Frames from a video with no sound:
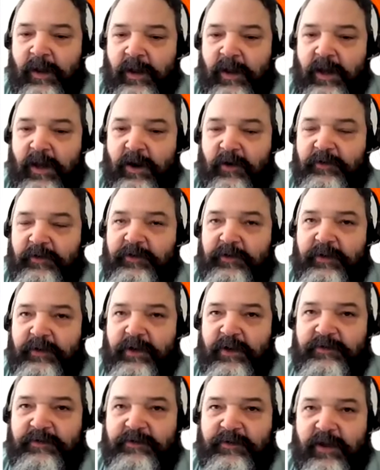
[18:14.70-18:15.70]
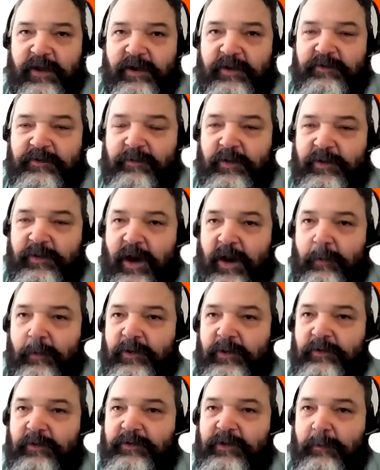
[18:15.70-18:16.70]
It also does things with how to
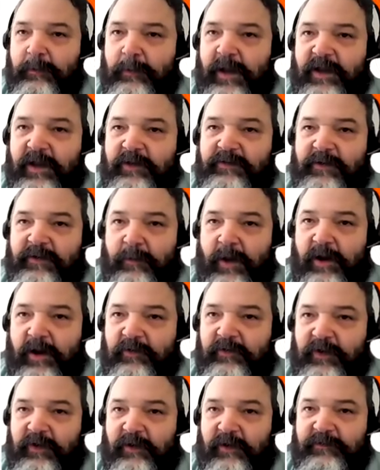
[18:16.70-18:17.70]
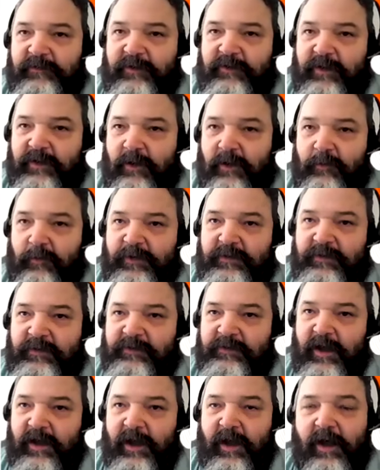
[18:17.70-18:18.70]
build commands in Microsoft Excel, which
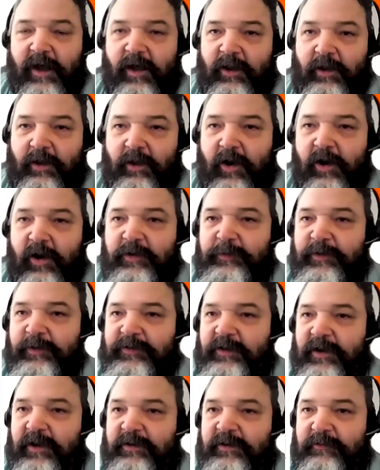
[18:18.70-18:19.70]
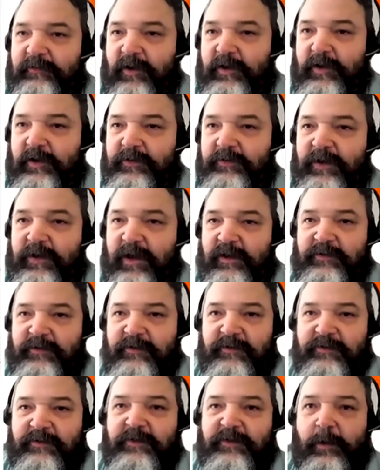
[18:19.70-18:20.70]
is a large percentage of our use
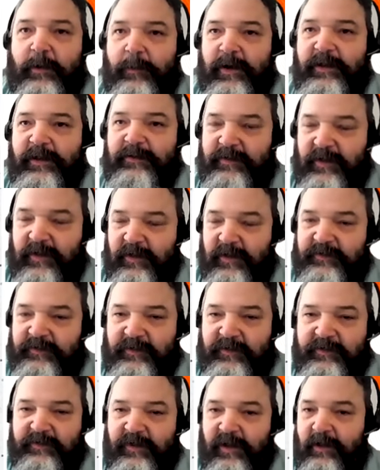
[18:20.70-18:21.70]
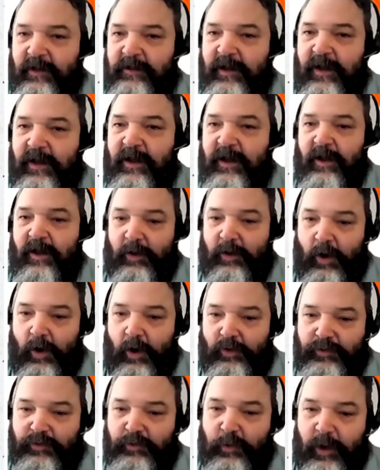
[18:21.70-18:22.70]
cases. Somebody touches Excel
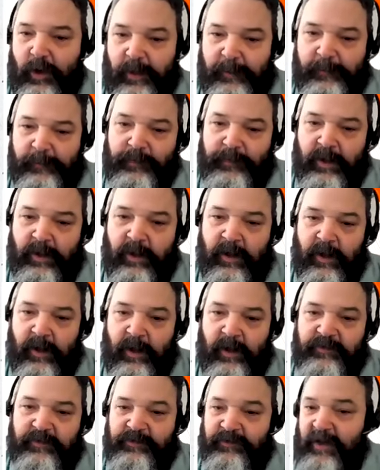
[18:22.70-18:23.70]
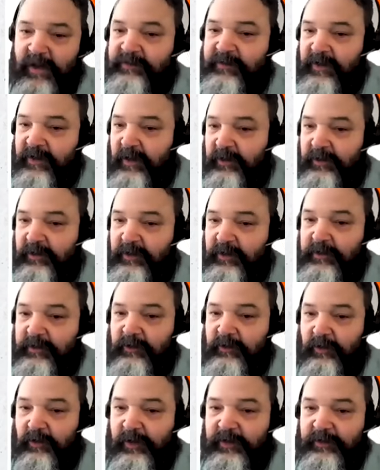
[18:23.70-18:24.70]
along the way. So that's another good
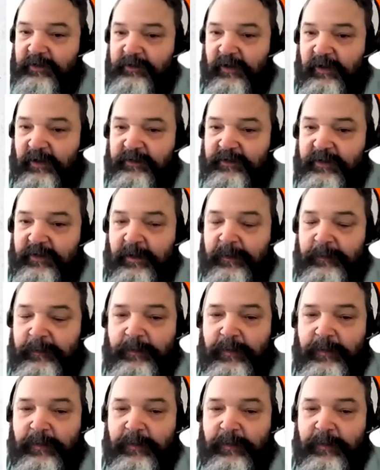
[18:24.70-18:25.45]
learning trail to take.